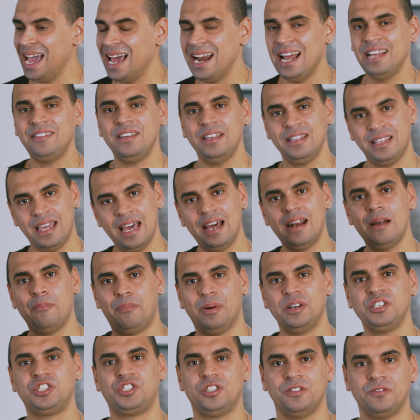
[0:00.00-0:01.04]
And I did get a
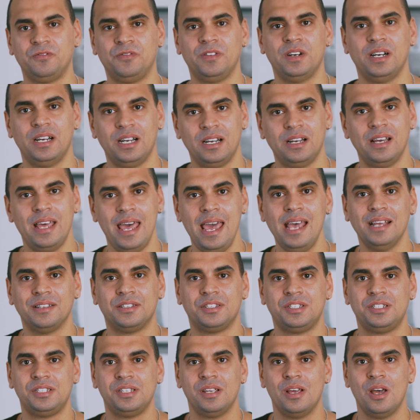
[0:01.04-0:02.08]
bunch of
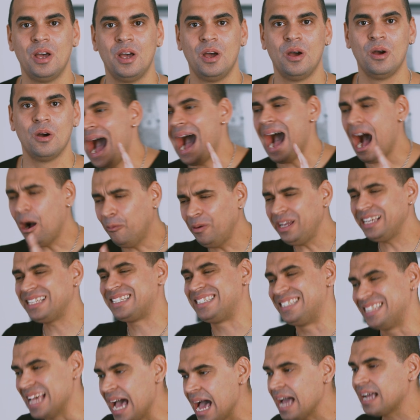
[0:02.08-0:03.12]
hits. How
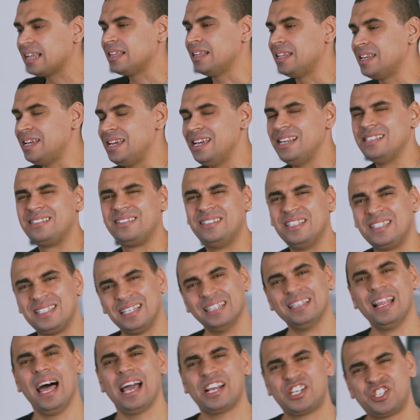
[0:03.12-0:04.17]
exactly is the
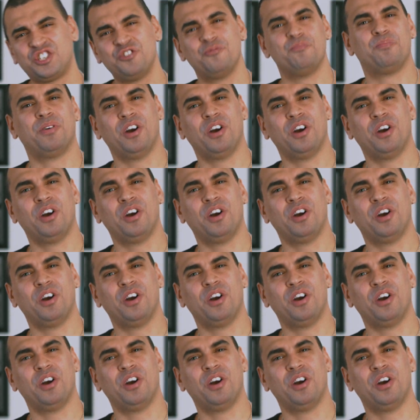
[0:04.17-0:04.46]
selection